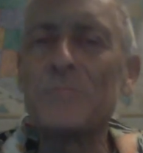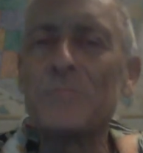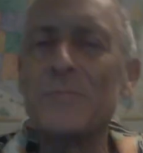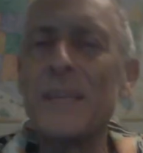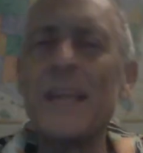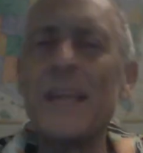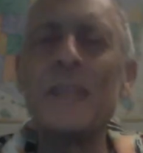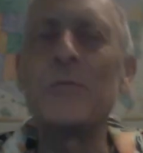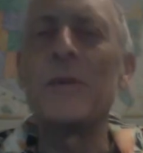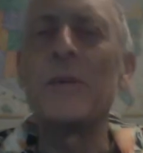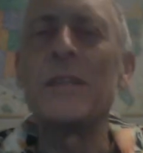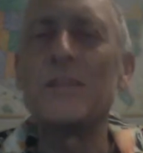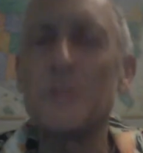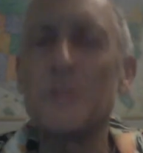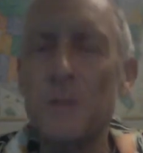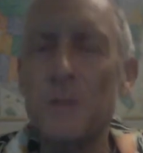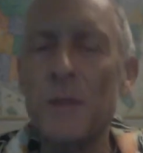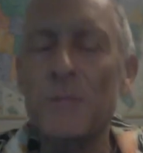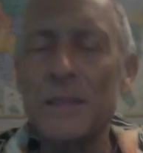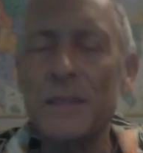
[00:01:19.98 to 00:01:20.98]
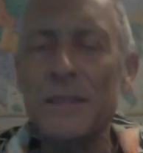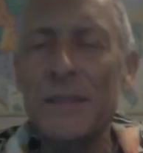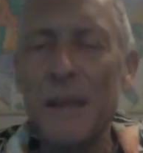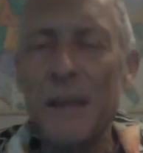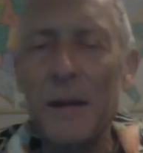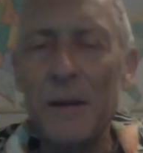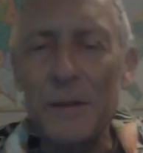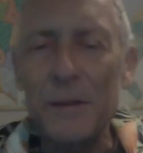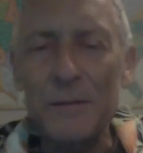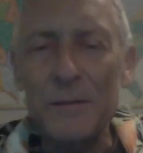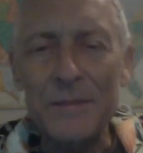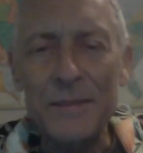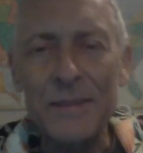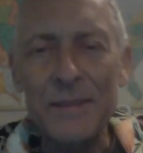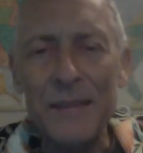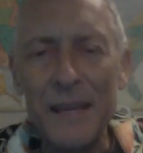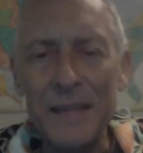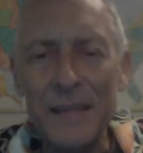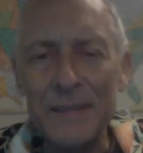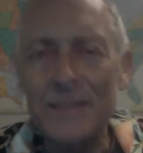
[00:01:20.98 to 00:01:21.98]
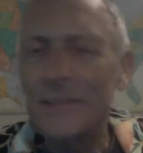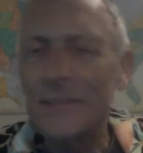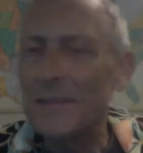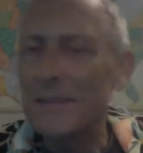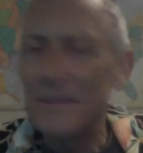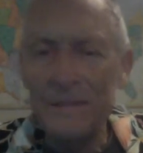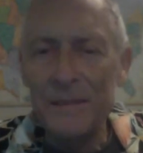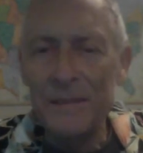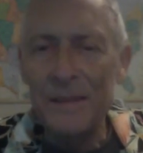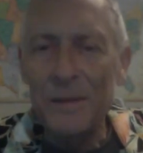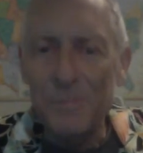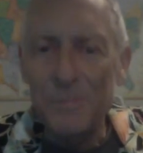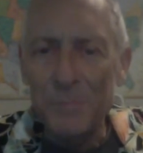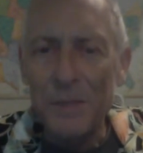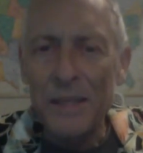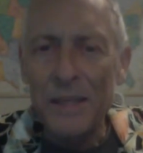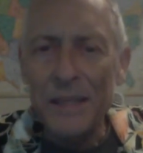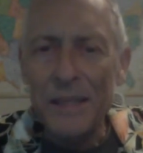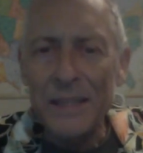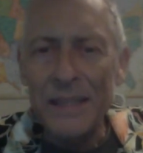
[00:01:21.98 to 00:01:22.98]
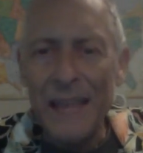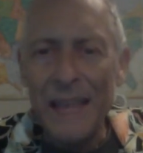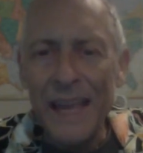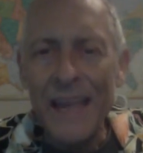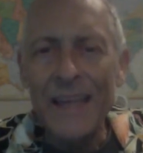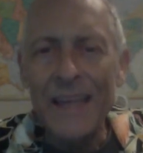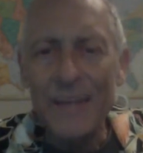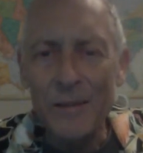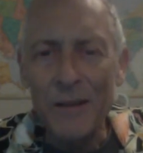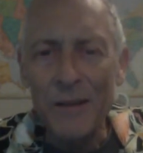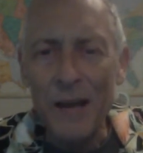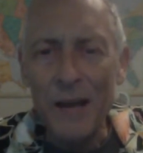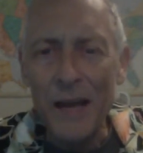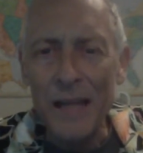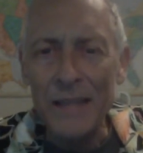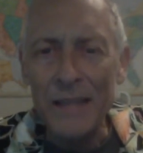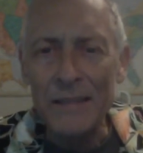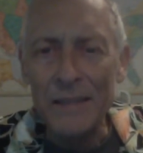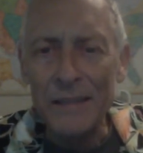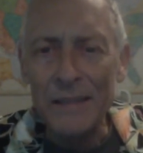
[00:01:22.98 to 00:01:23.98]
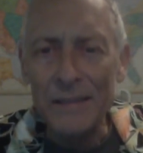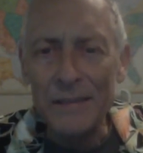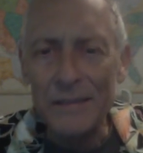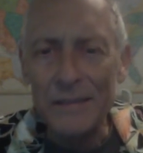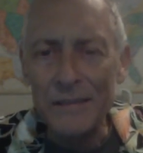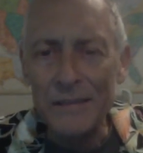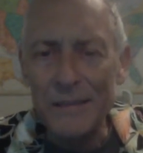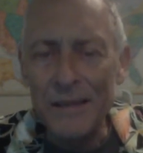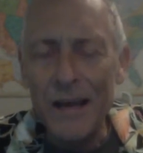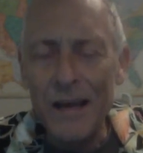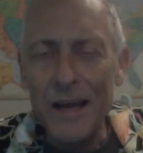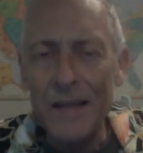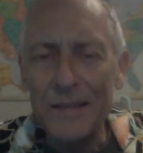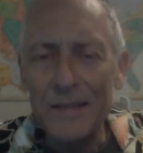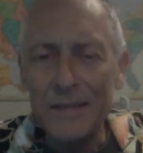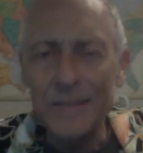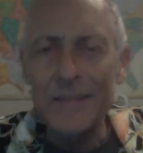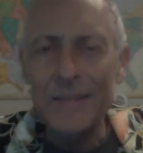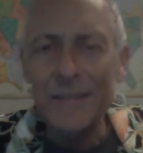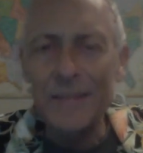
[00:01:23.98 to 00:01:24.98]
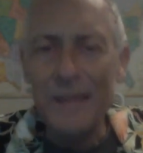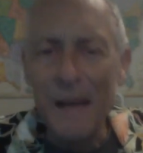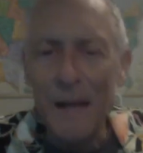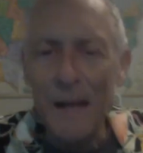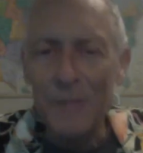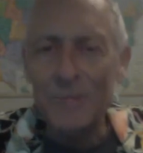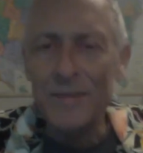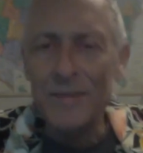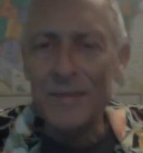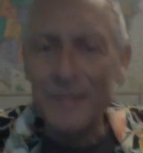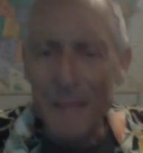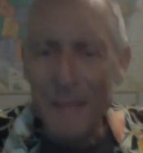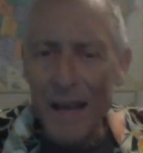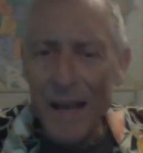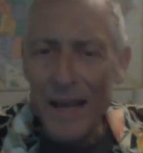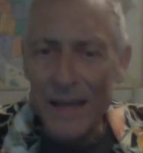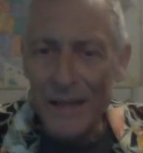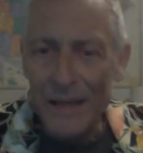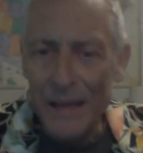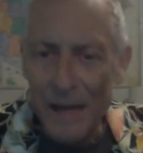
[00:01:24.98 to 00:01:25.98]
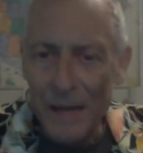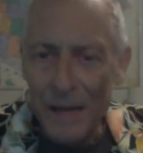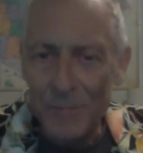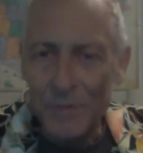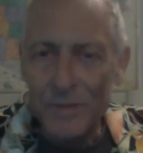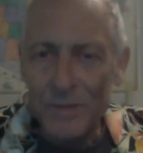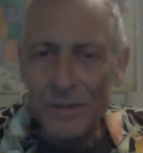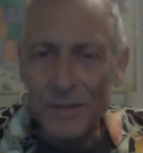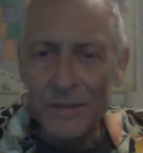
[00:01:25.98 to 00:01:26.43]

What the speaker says: anyway, Trump's tariffs, that's the big headline, the non-stop psyop.